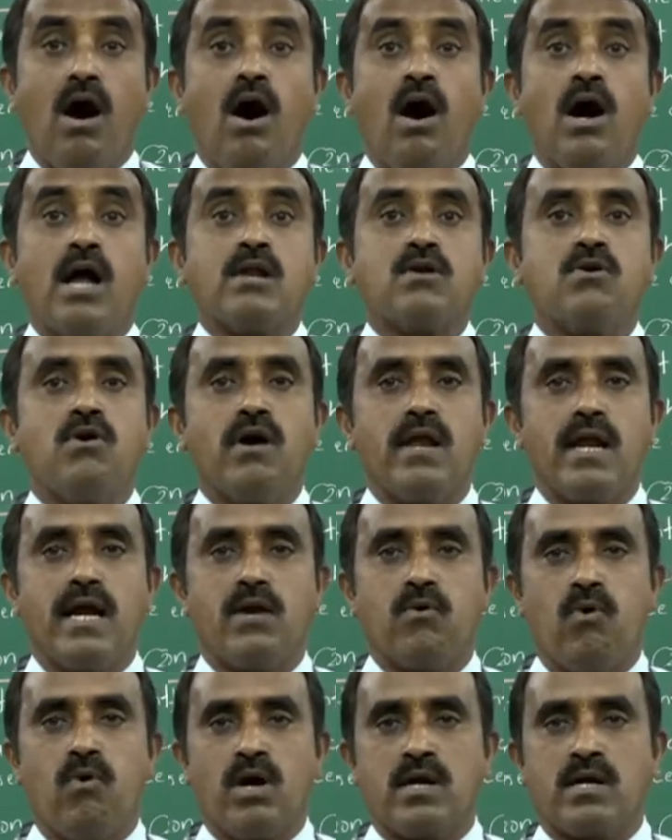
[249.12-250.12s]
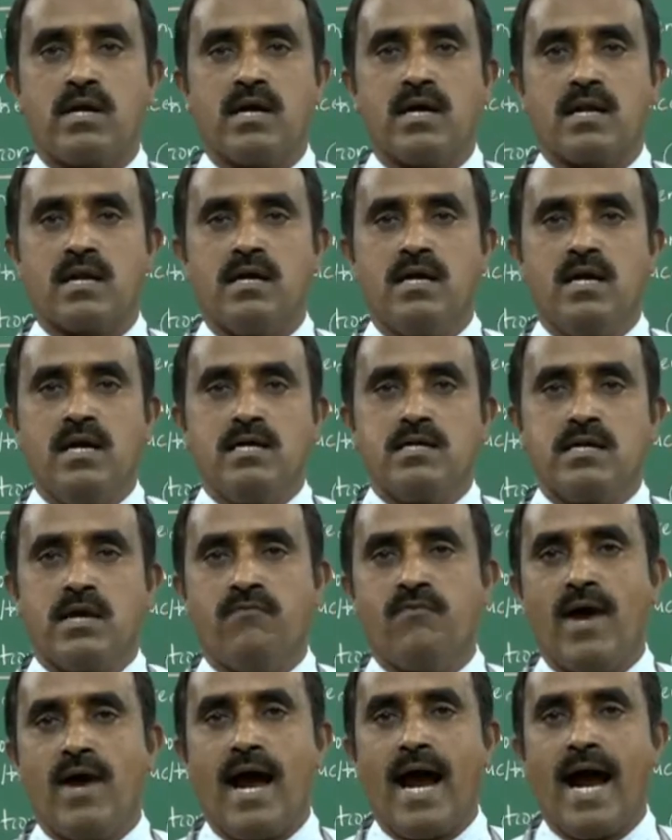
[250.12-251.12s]
alcohol and water.
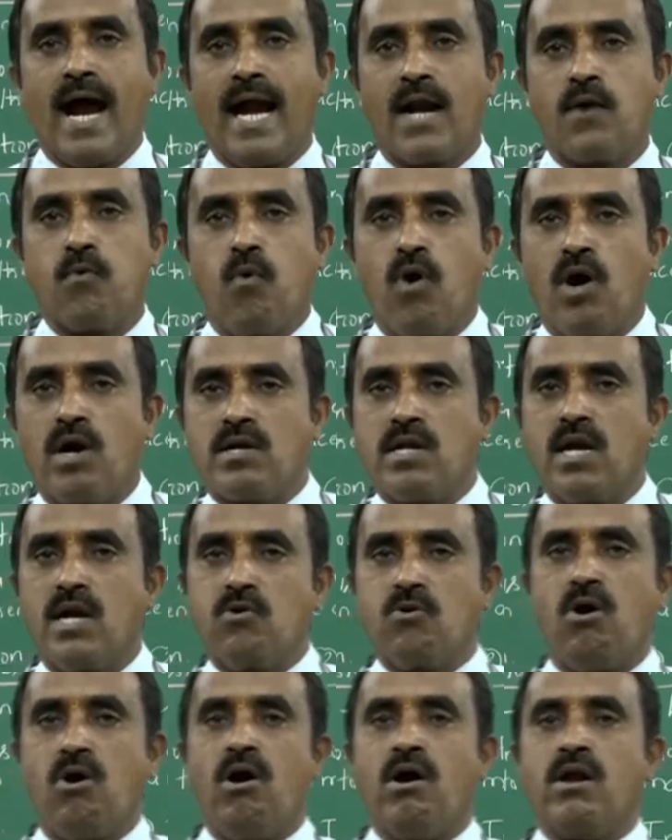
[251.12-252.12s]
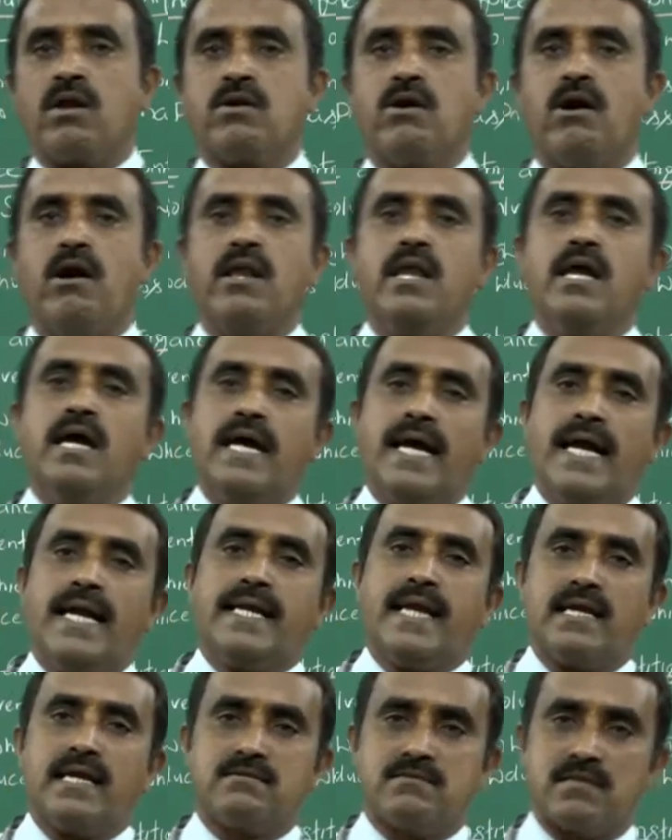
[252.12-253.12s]
If you add water to alcohol, it
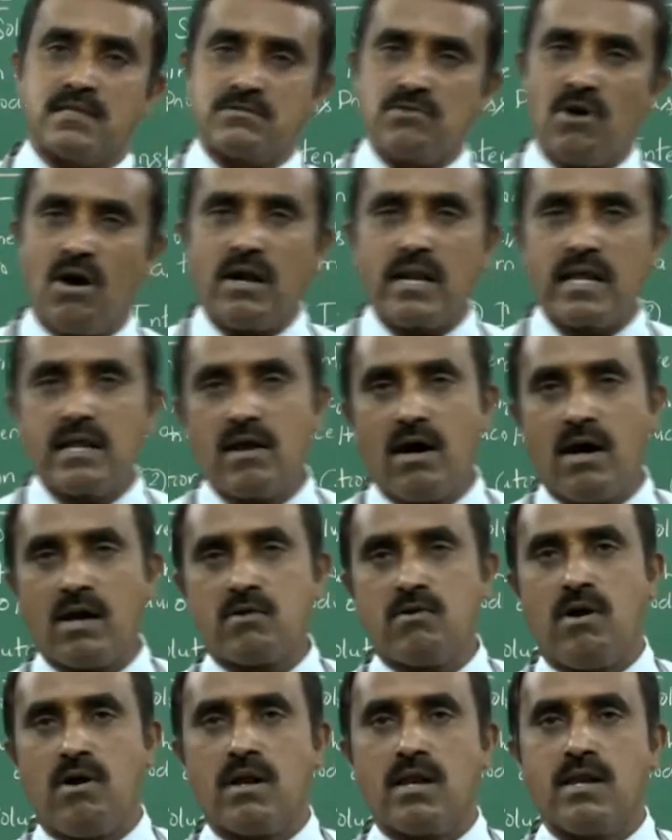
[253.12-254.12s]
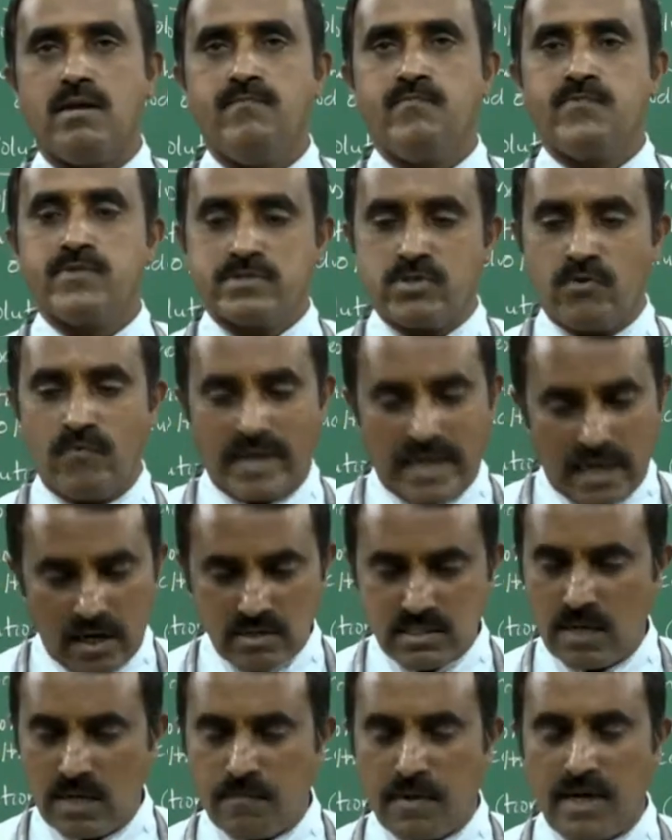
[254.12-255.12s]
gets dissolved in alcohol. So we cannot
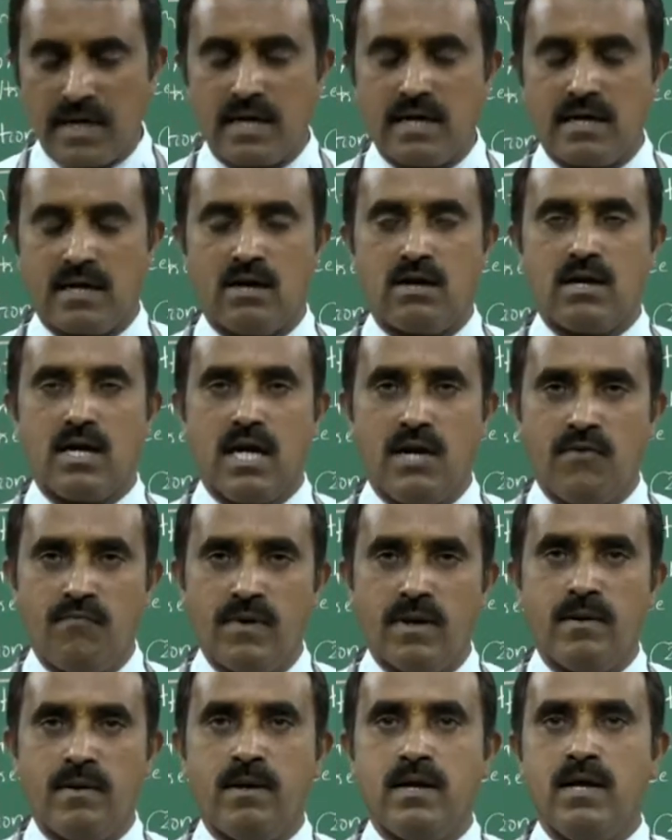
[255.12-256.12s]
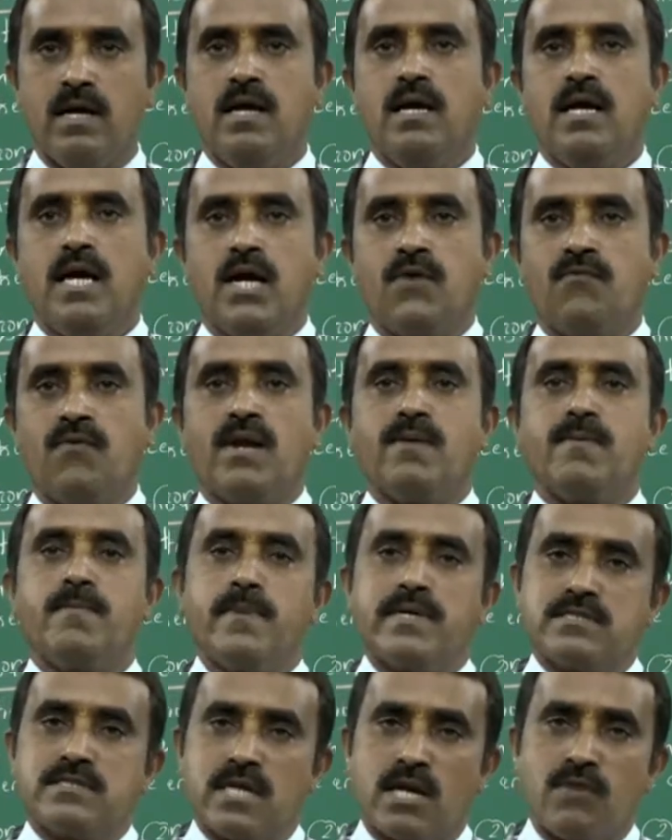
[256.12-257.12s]
separate it. It will be a
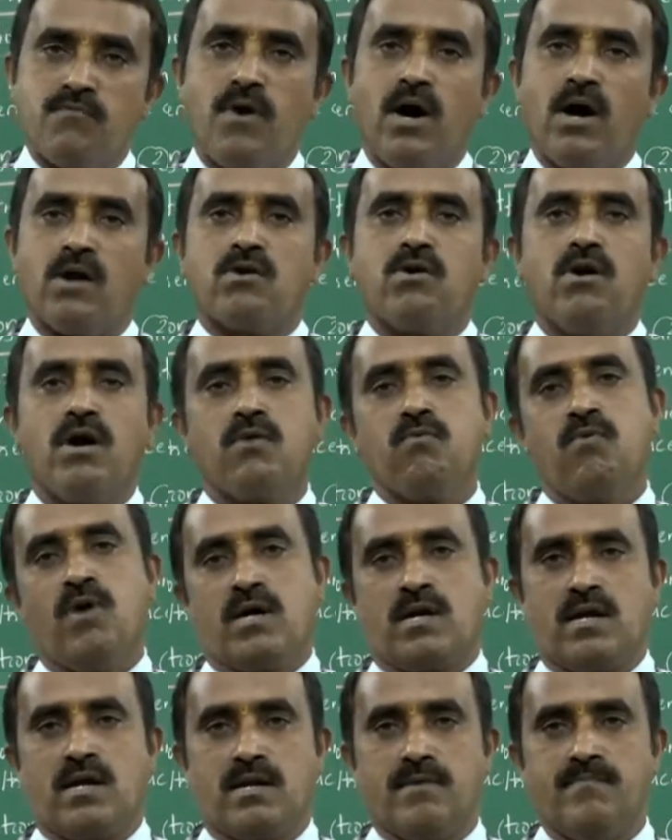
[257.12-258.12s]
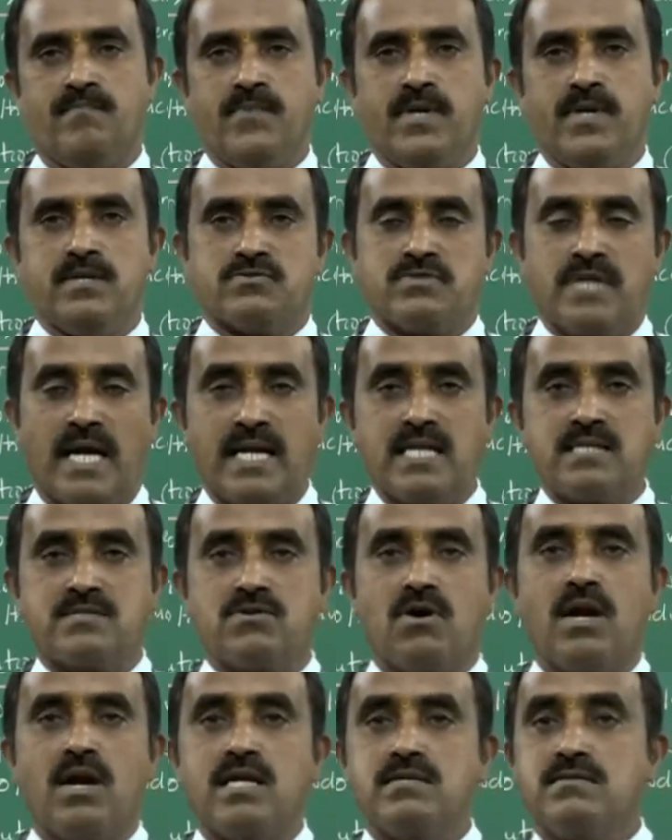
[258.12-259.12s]
mixture of alcohol, water. So that is
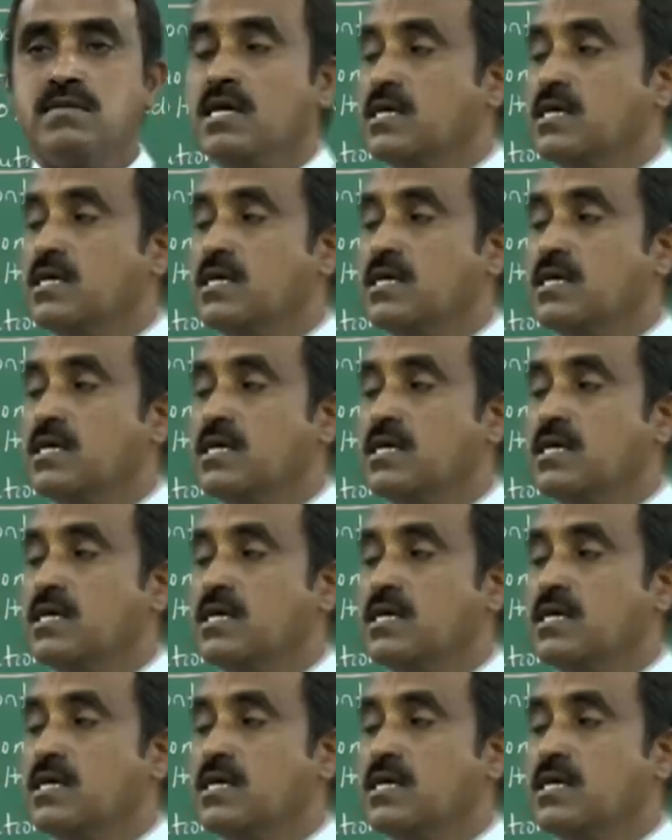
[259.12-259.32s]
called as